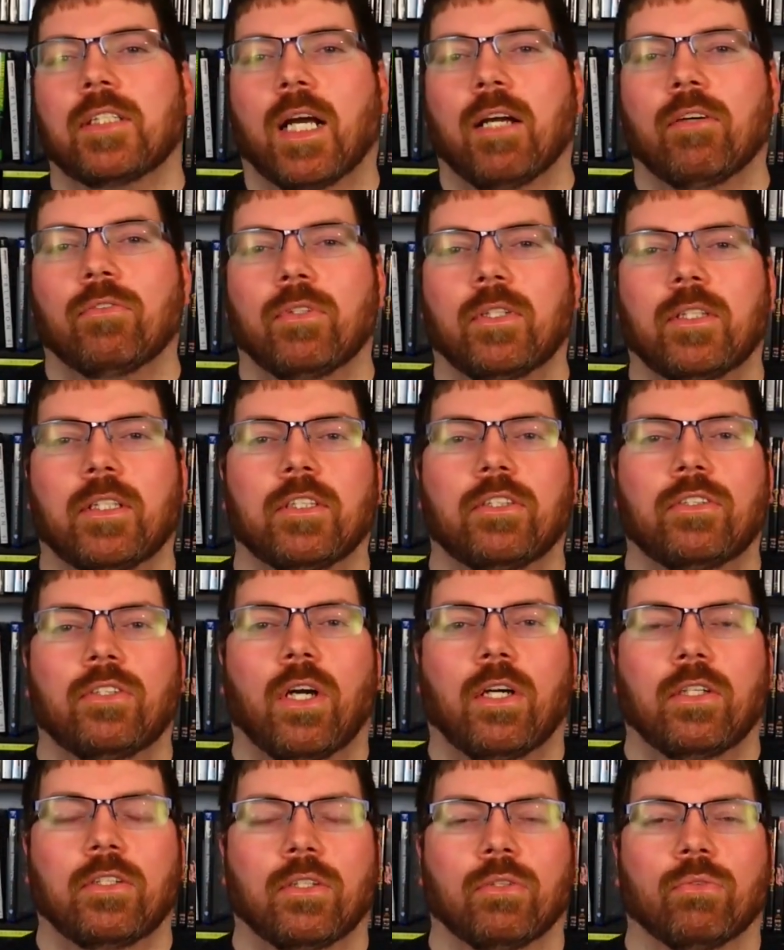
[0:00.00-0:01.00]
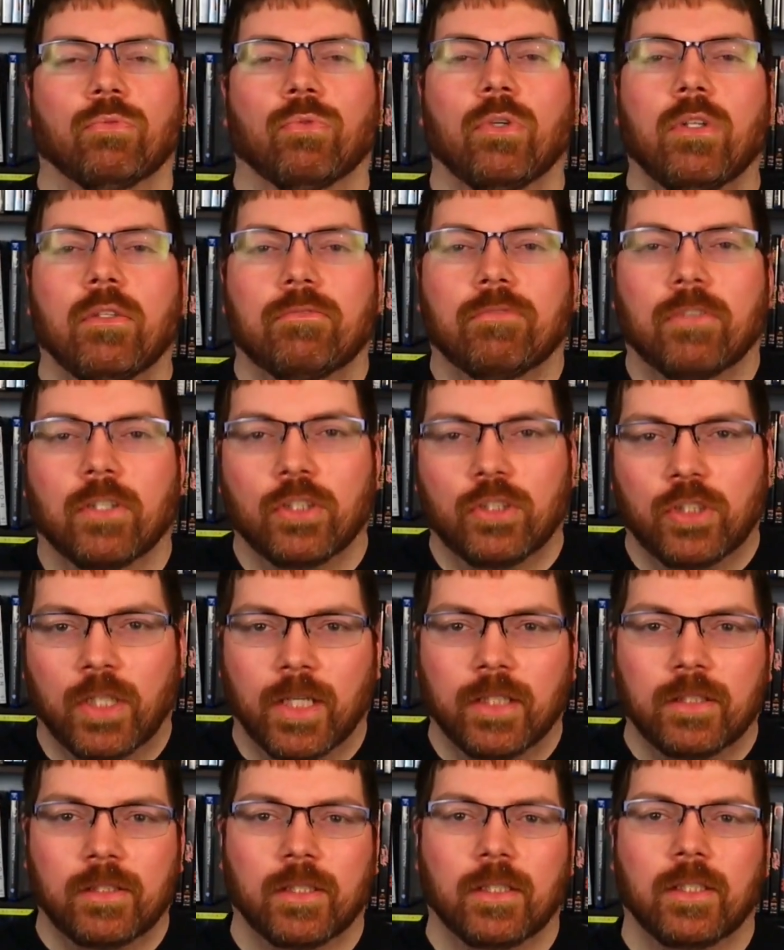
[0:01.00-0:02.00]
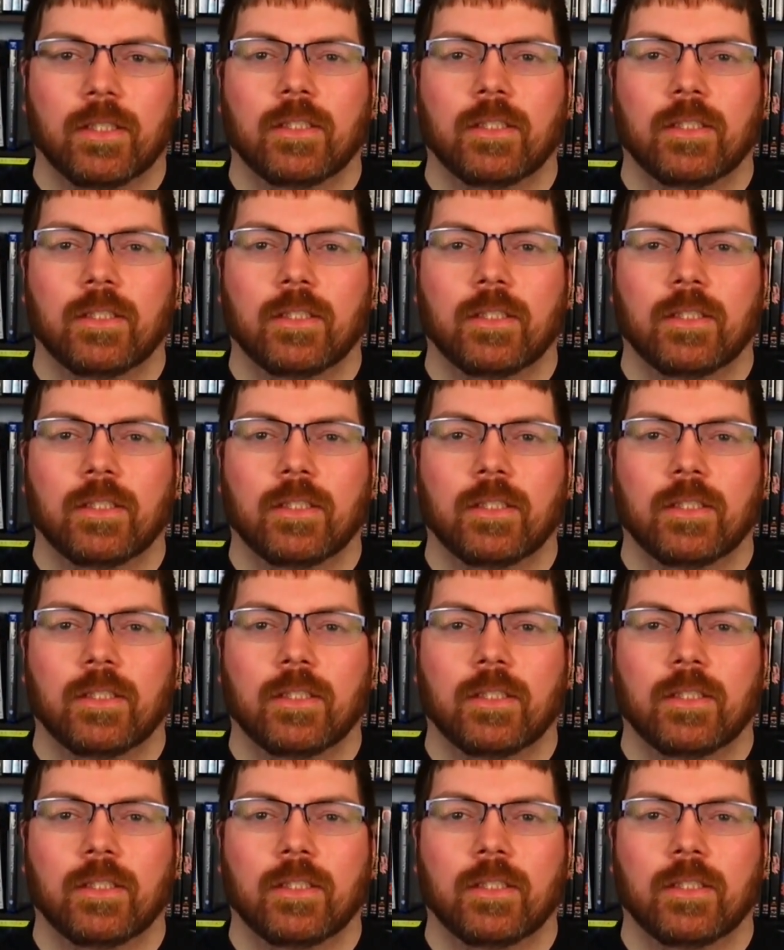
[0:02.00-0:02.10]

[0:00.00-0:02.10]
I really start to root for Jason.